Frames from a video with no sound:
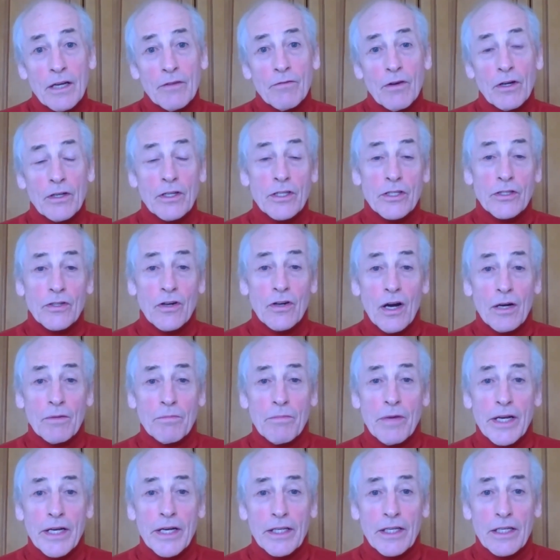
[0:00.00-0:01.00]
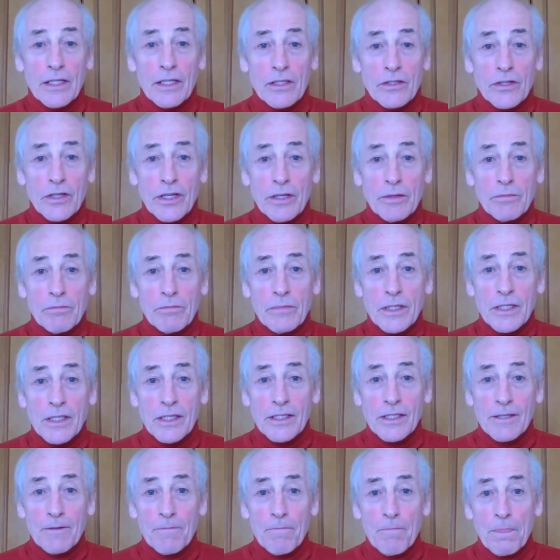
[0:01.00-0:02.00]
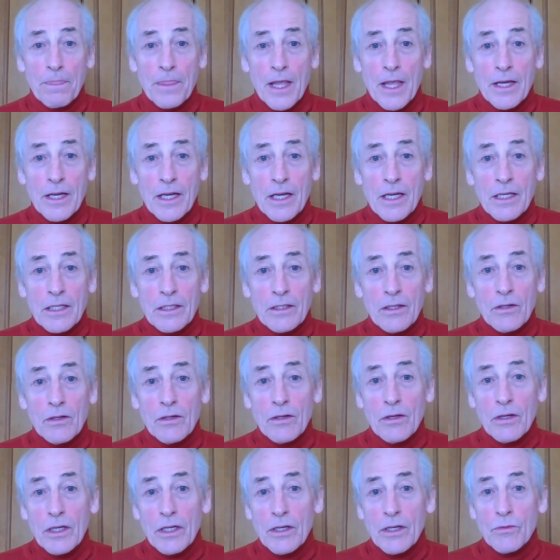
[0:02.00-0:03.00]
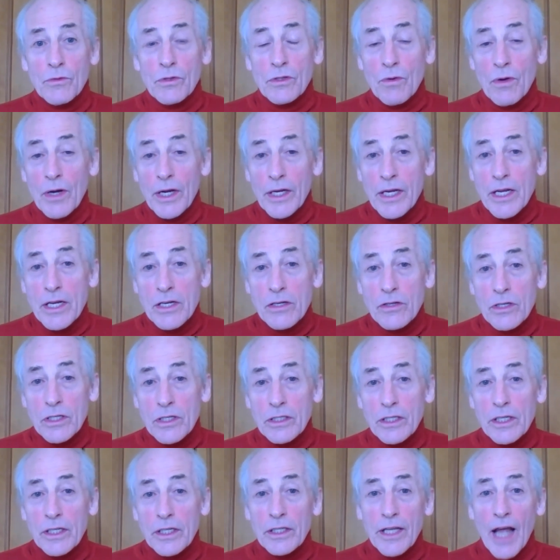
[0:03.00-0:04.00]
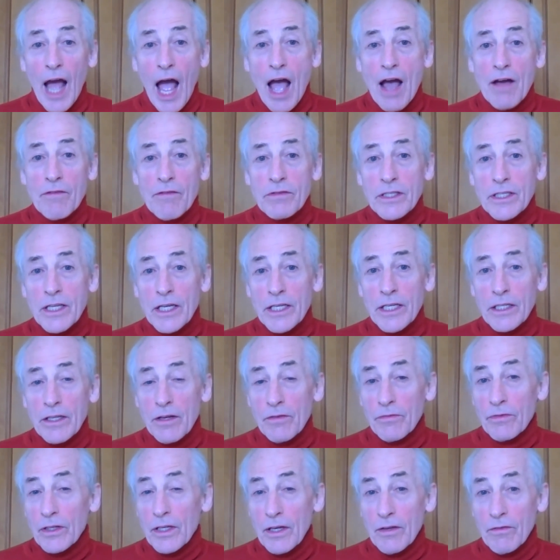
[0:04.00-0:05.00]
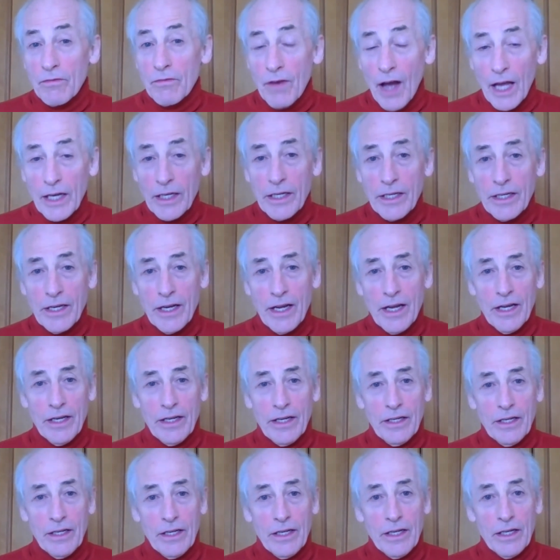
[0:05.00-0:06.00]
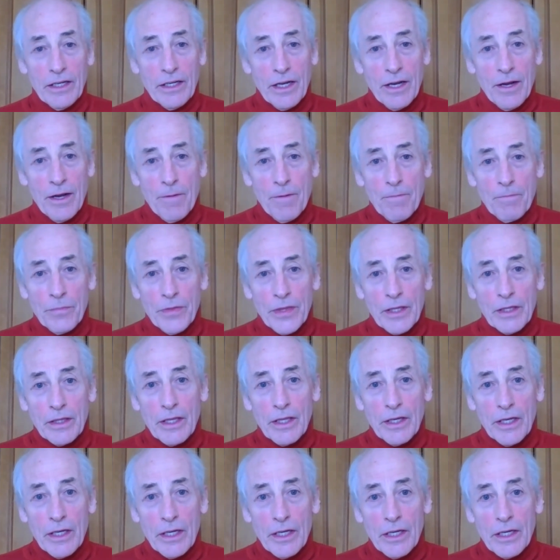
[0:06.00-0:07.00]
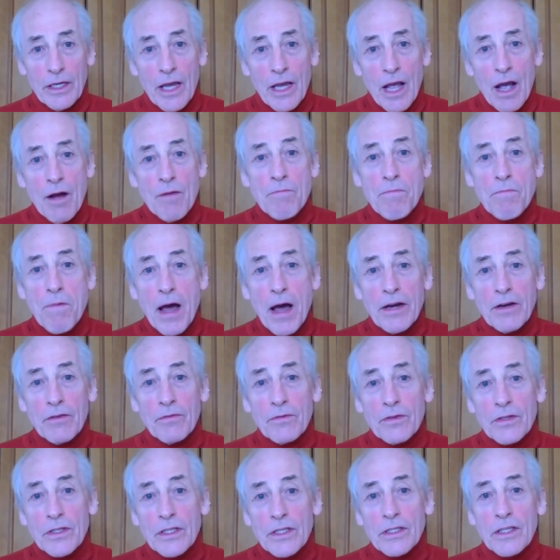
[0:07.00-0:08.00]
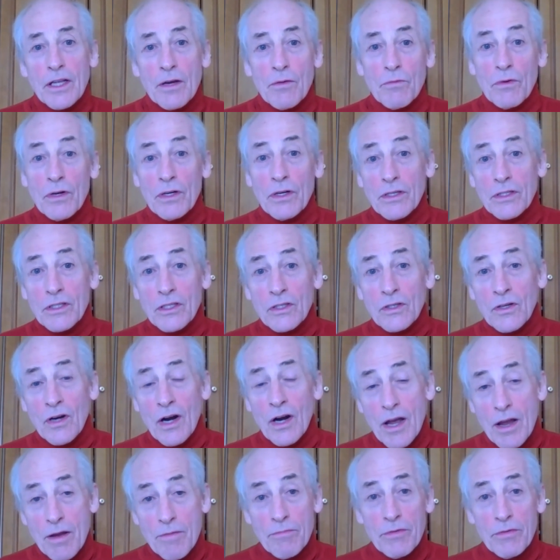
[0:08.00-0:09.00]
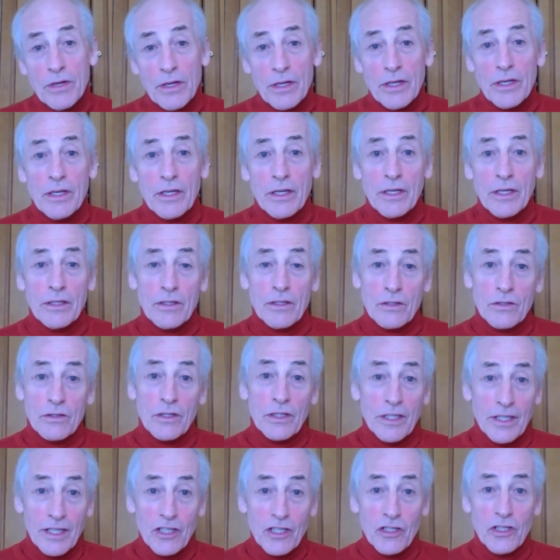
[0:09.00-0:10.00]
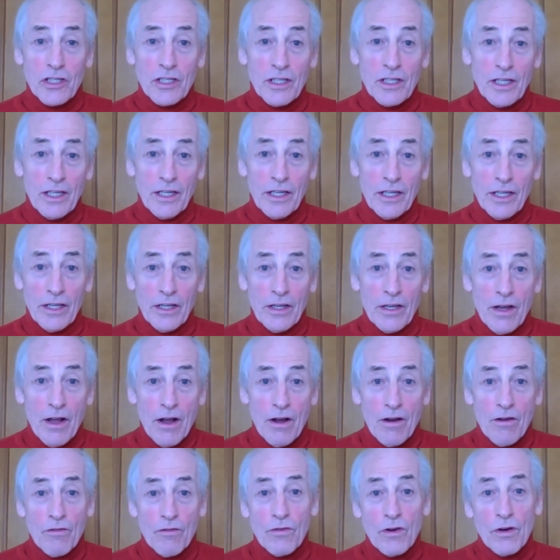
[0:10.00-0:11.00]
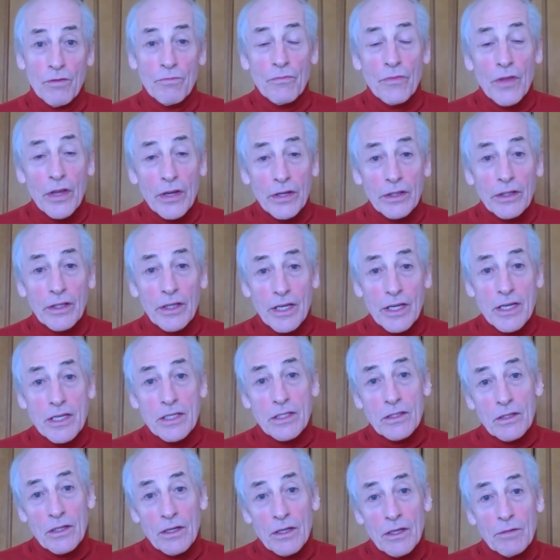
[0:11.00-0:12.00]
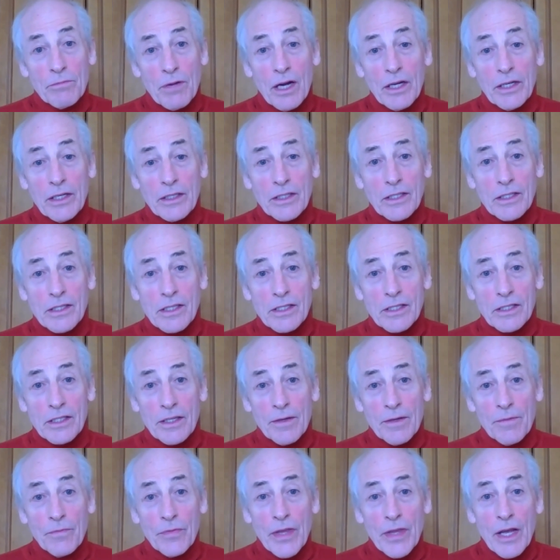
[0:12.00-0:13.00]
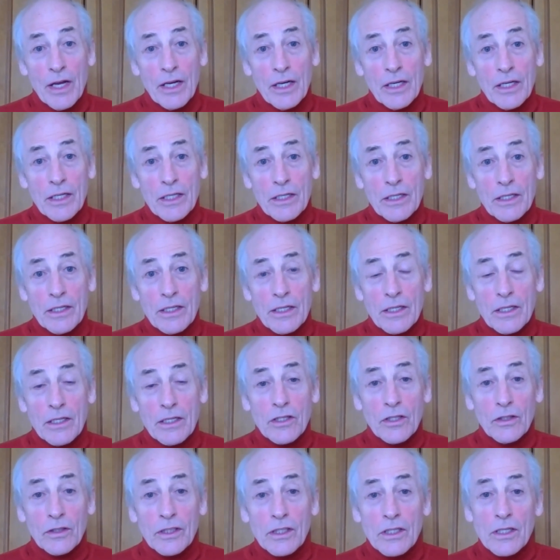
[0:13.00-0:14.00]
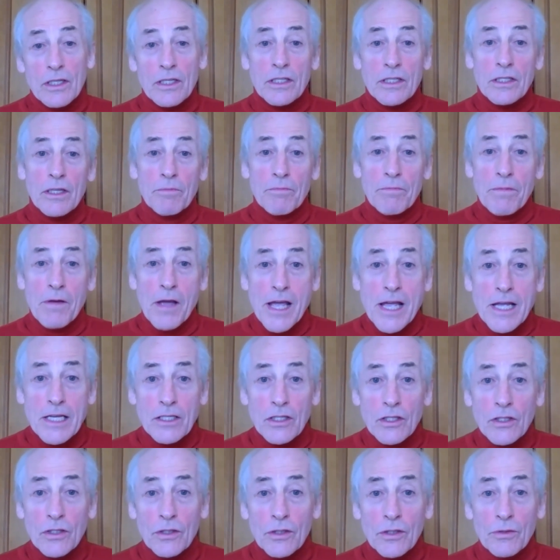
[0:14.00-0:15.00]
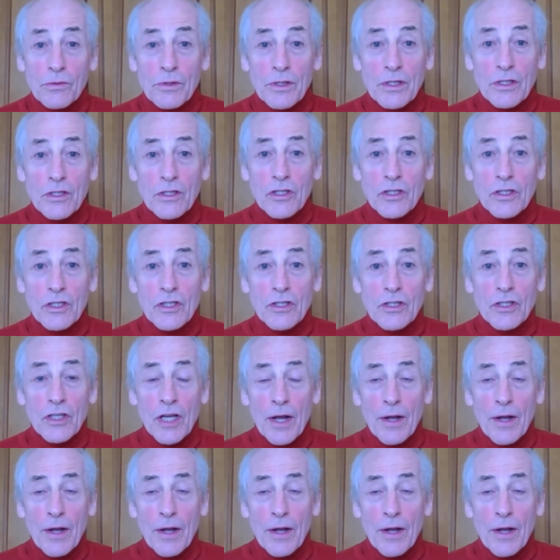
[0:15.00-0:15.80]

strong medical treatments. So it was quite interesting to have scientifically validated the benefits that were described traditionally from these products. And so there's the paste, which is